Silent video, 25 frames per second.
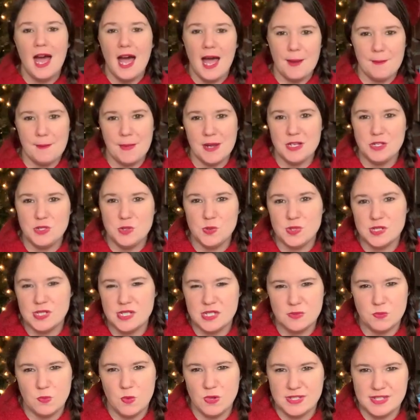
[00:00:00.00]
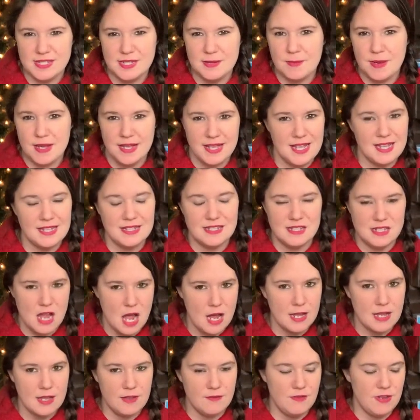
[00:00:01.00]
I might do a what's in my kid's
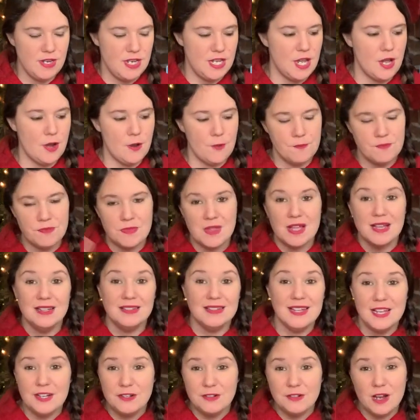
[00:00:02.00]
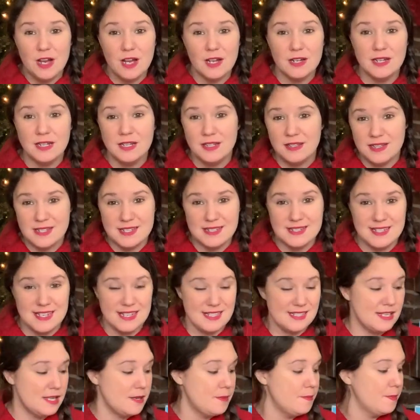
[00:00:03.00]
stocking video later on this
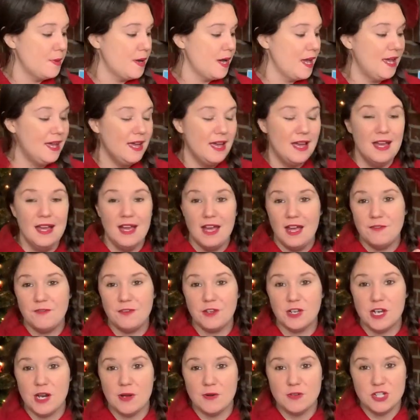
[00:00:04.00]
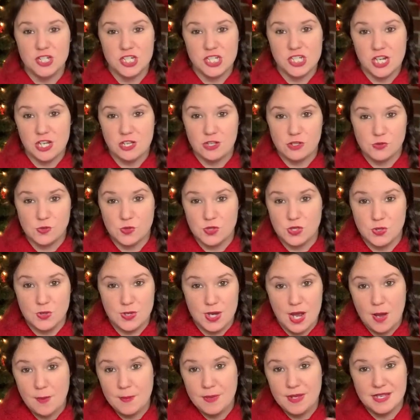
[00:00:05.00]
season, but I figured I would just share this with you
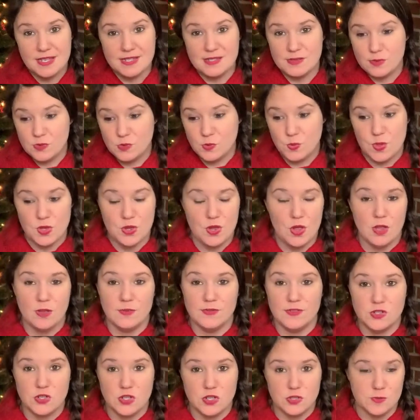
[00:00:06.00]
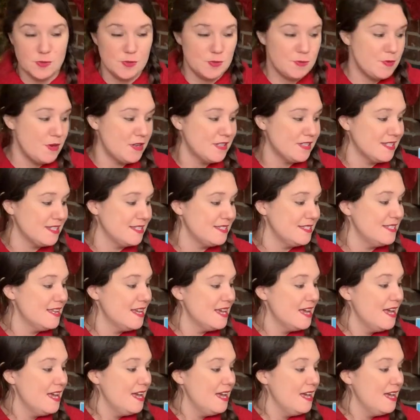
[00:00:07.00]
now because it was with all of his Christmas presents.